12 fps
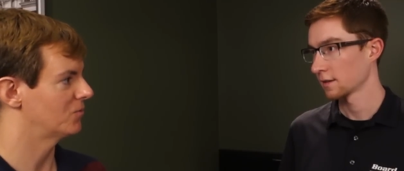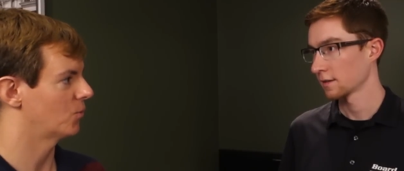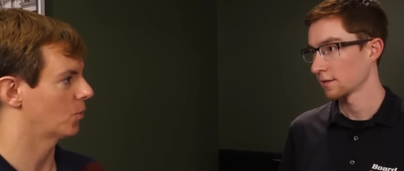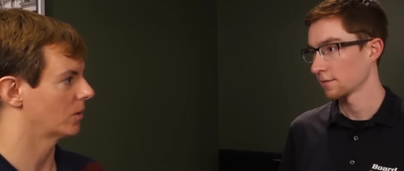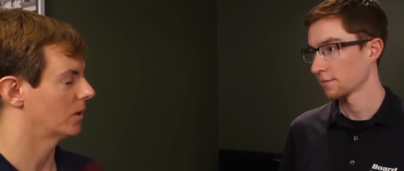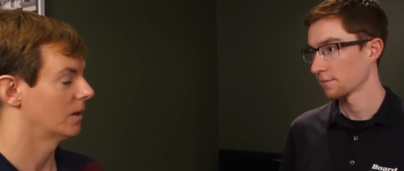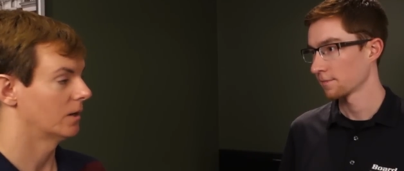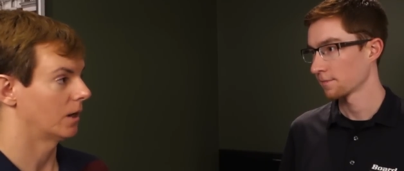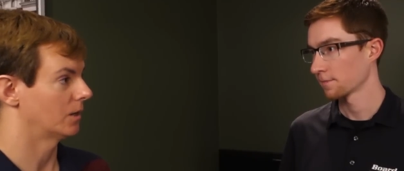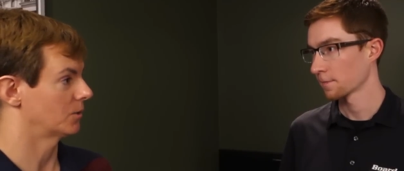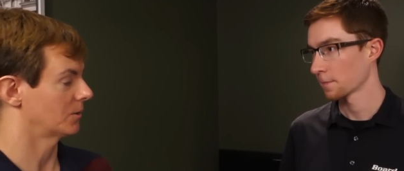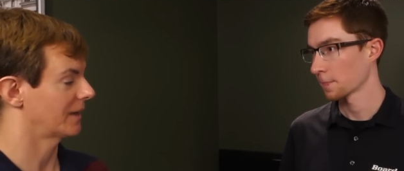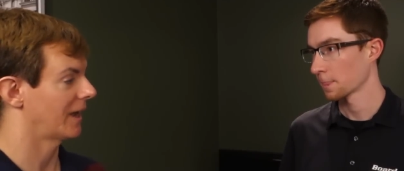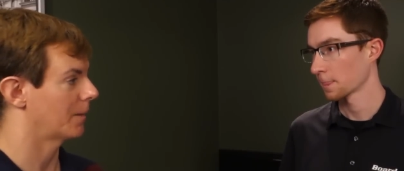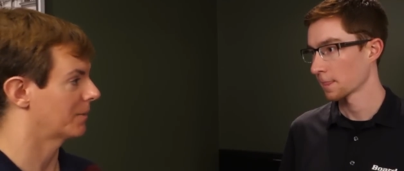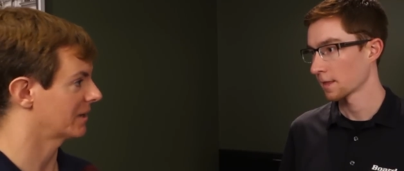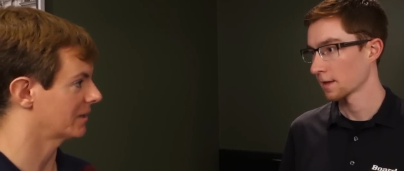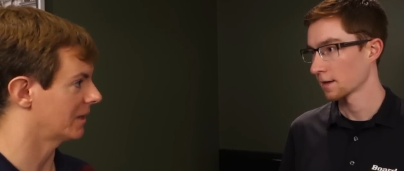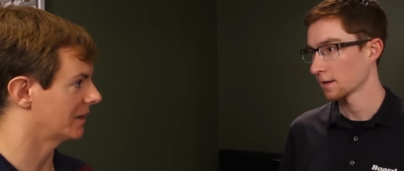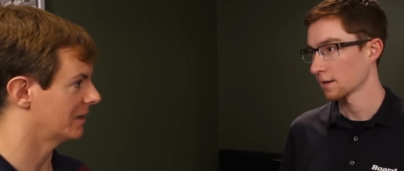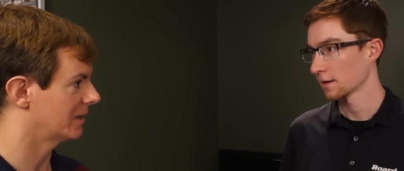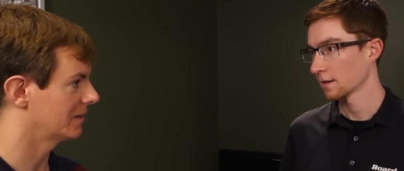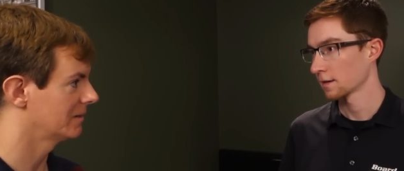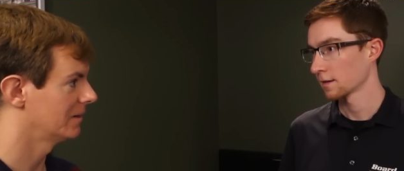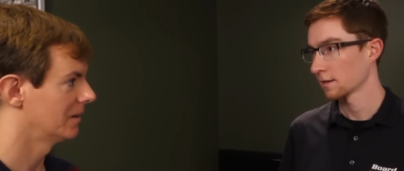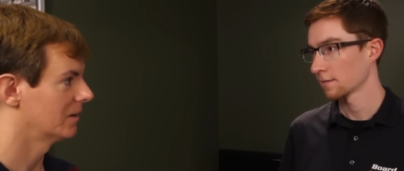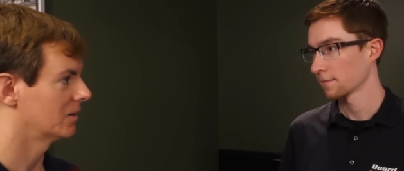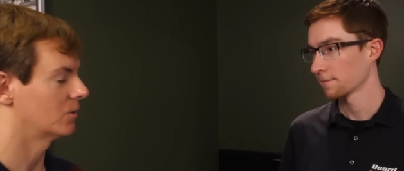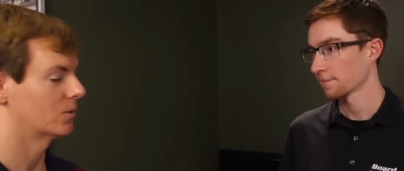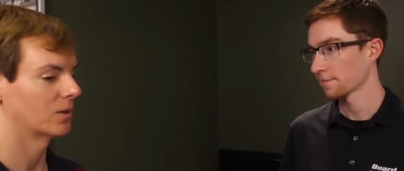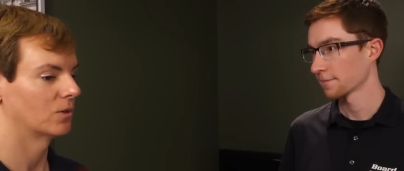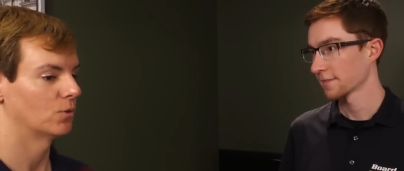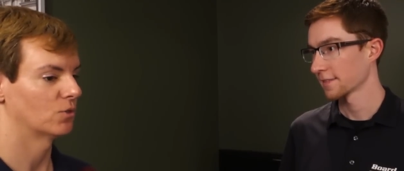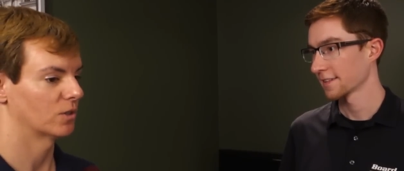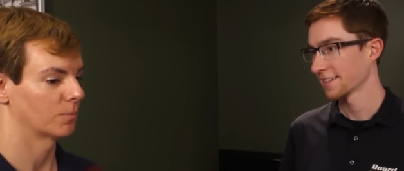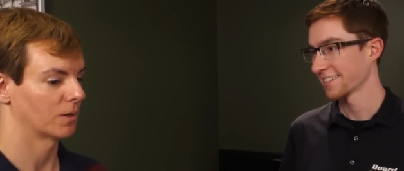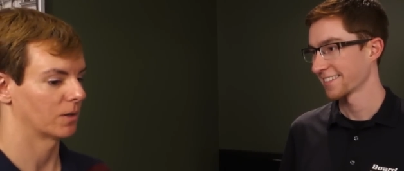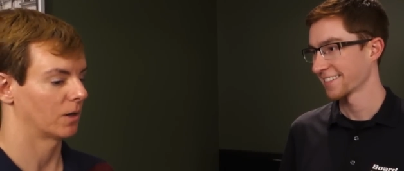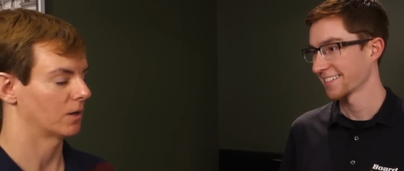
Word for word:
Speaker 1: for under cabinet lighting. You could use them uh,